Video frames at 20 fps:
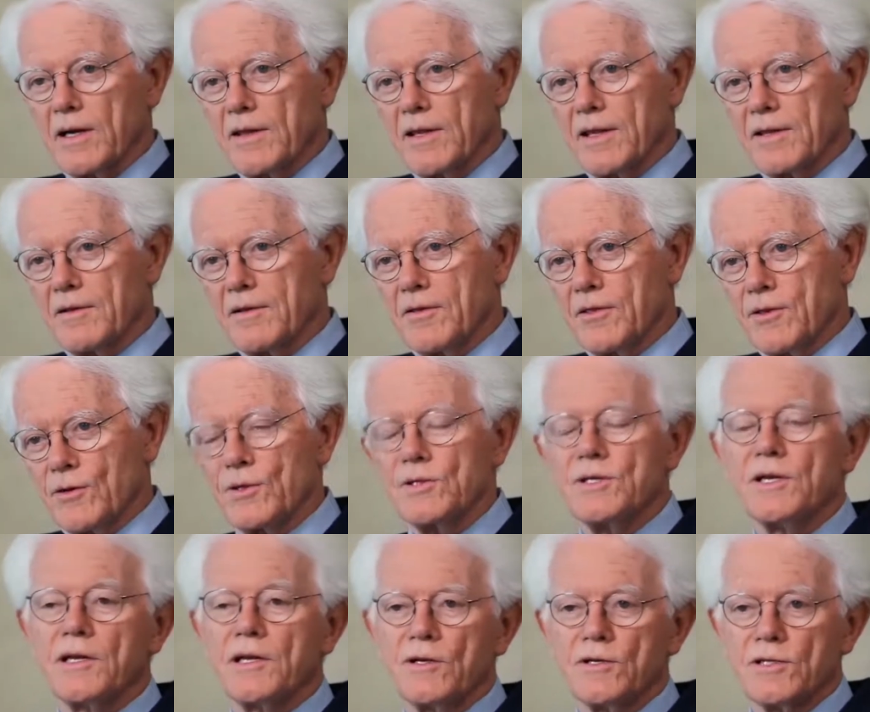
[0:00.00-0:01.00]
I think the
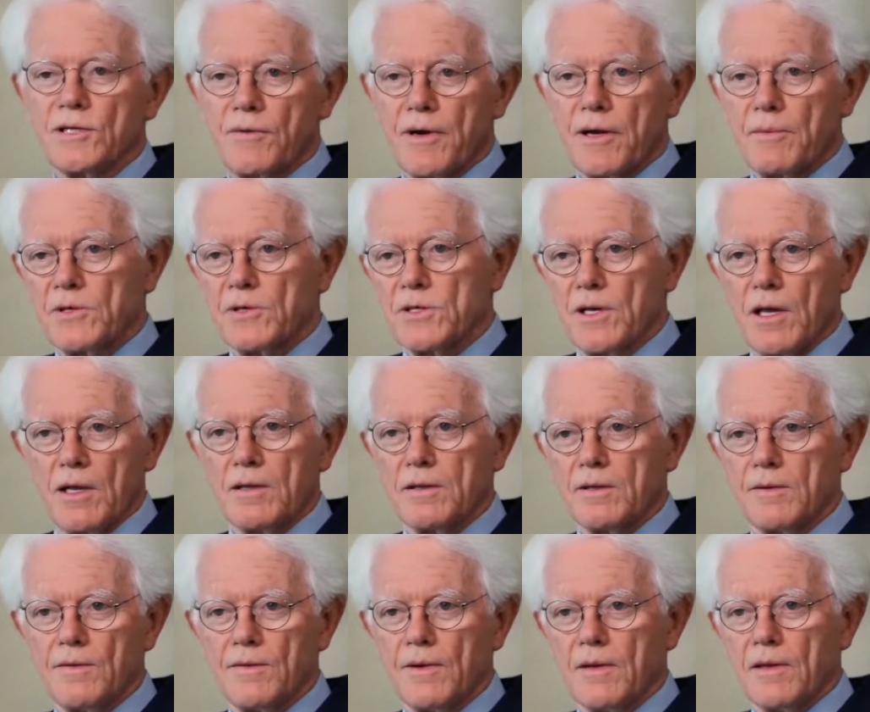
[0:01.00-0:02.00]
13 years I ran
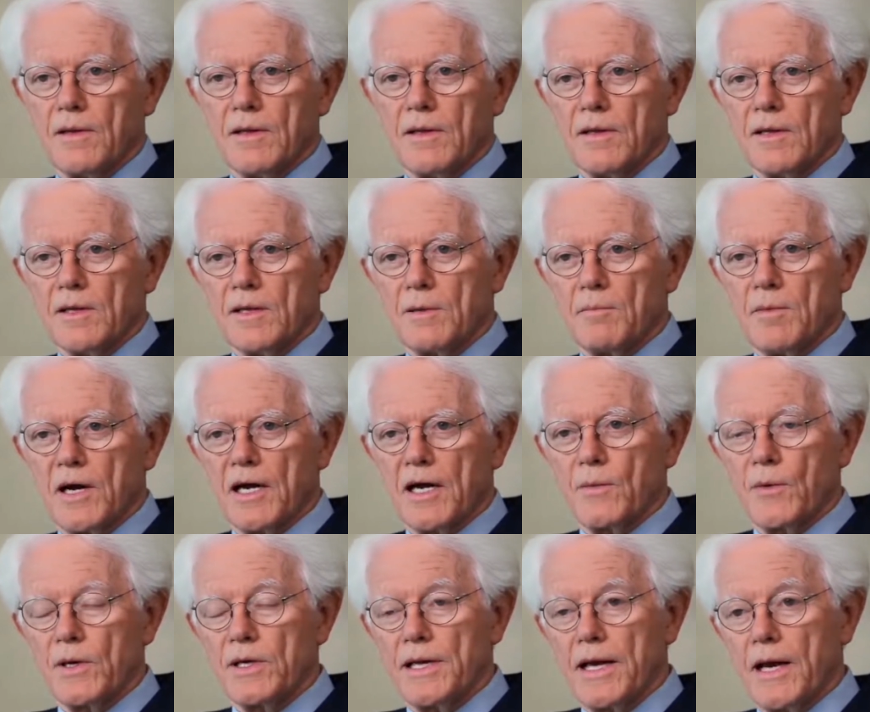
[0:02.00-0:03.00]
Magellan, the market
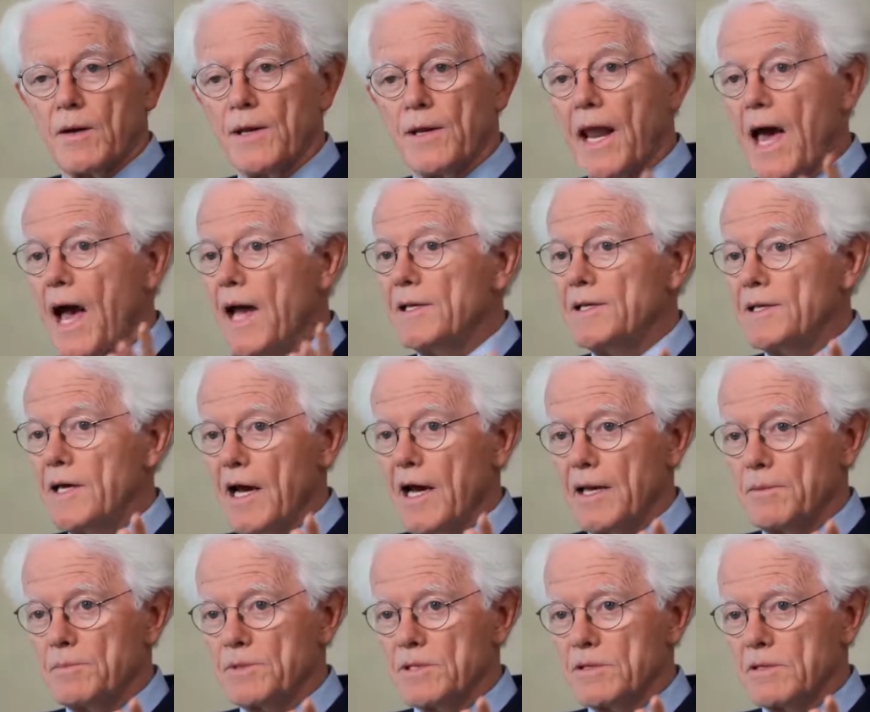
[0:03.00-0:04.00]
went down 9
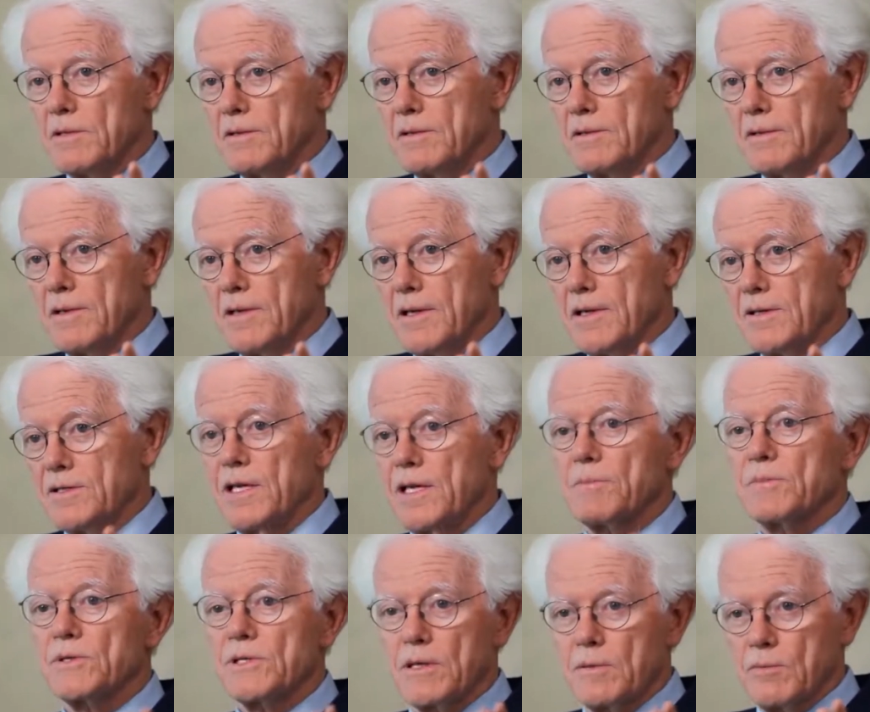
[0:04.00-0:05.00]
times,
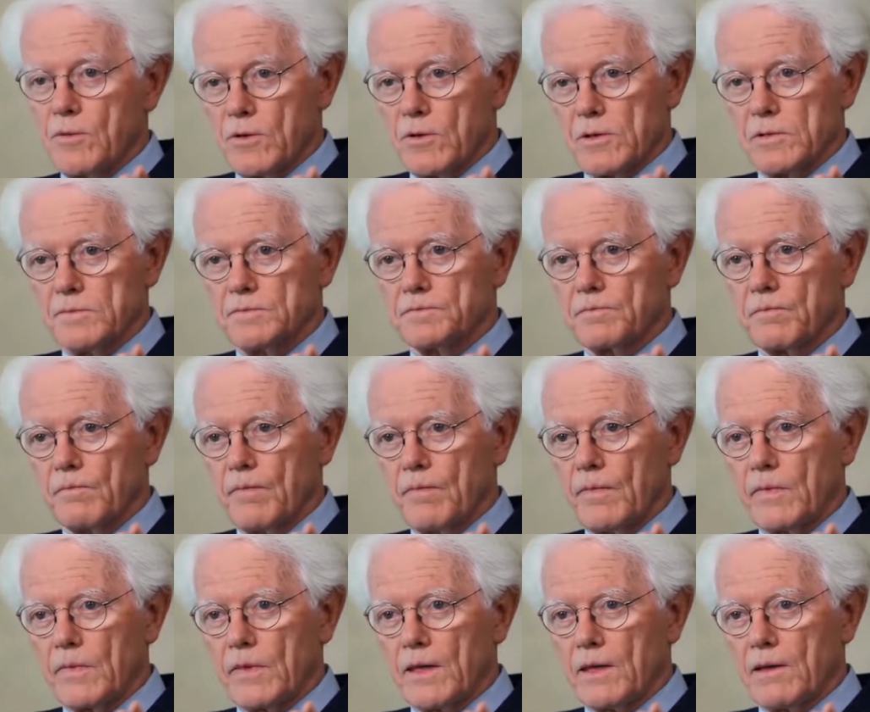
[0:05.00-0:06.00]
10% or more.
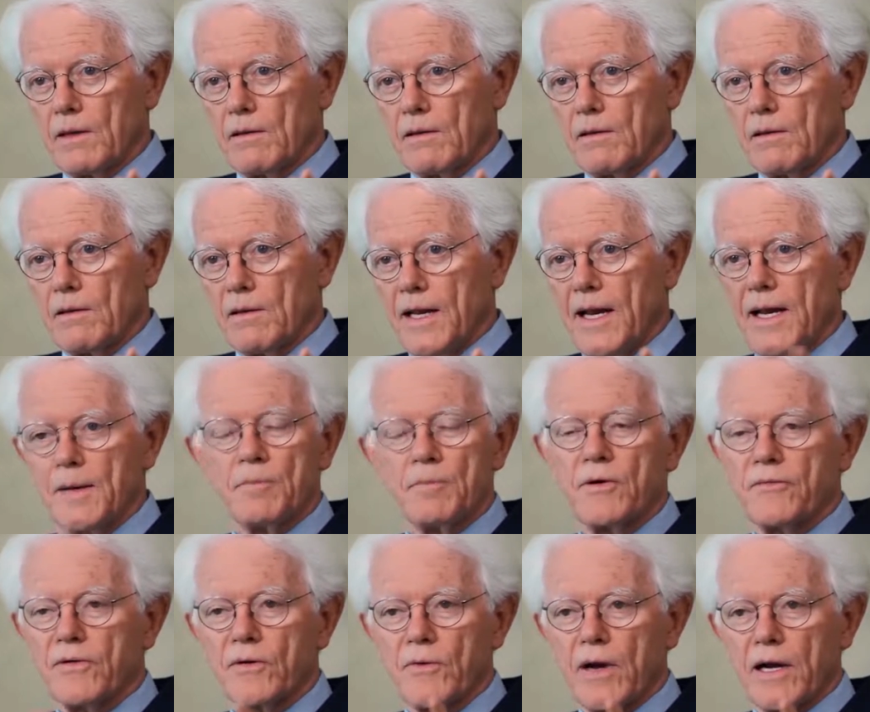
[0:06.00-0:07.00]
I had a
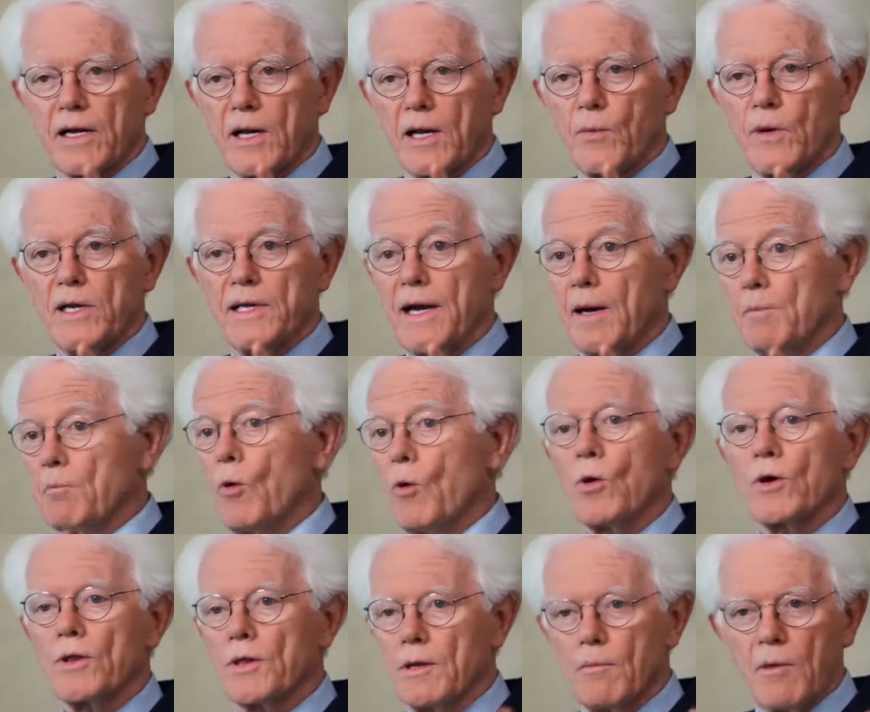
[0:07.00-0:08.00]
perfect record. I went down
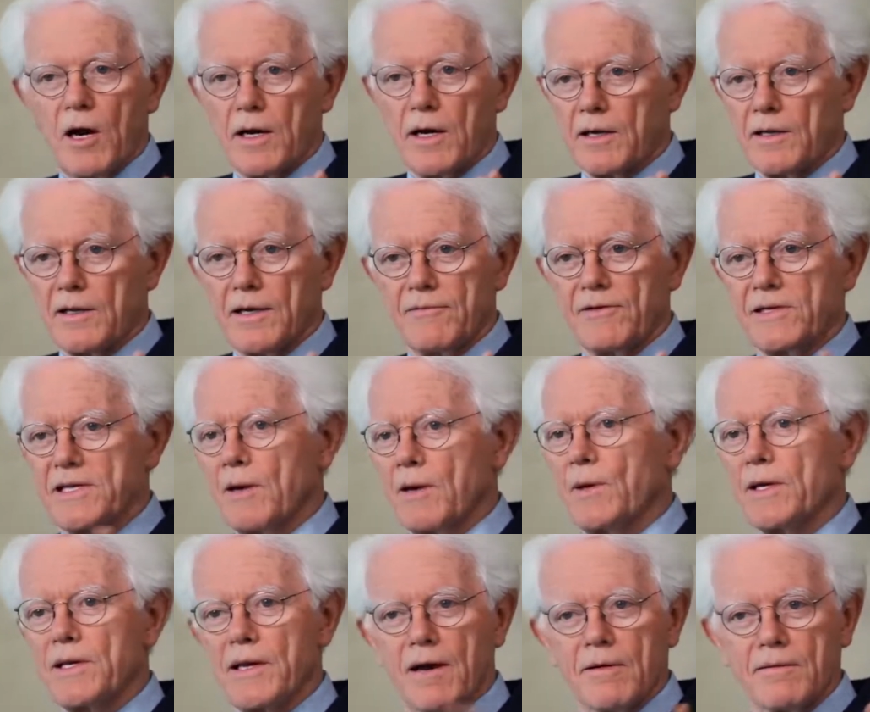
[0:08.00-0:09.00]
more than the market. Every time
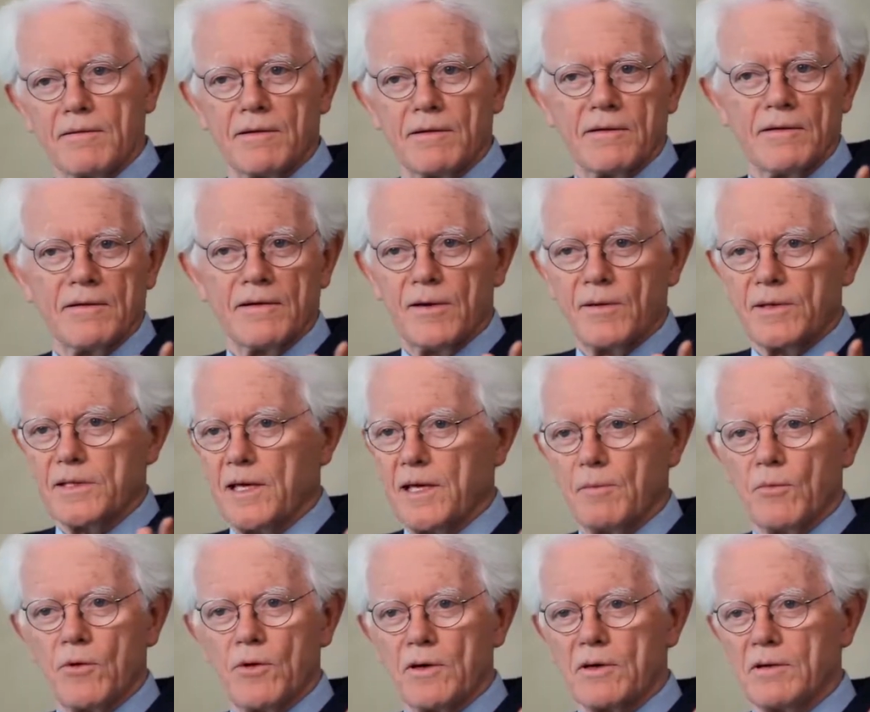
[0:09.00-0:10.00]
I went down
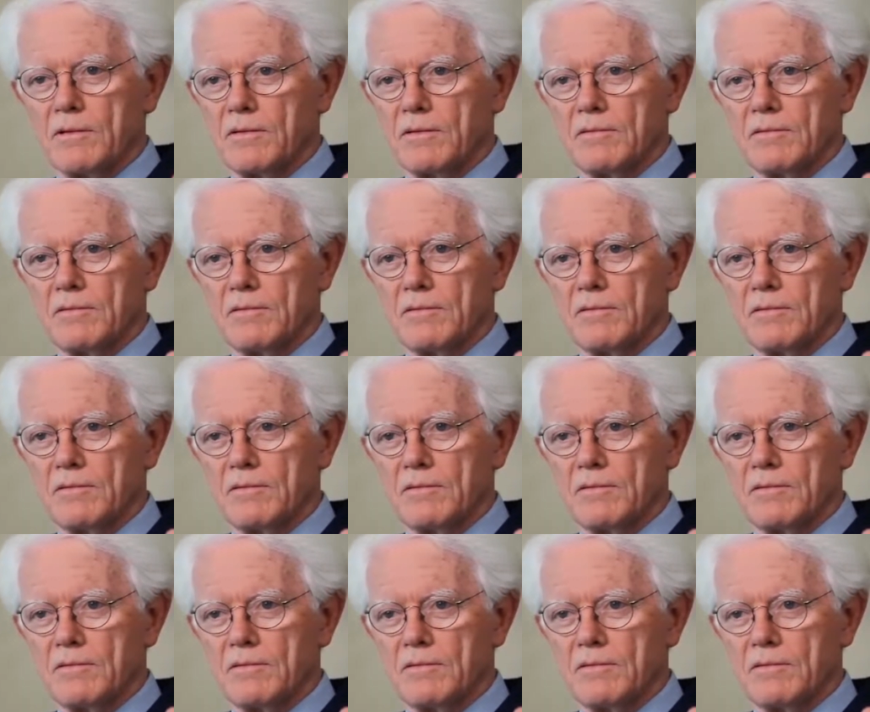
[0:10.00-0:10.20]
more.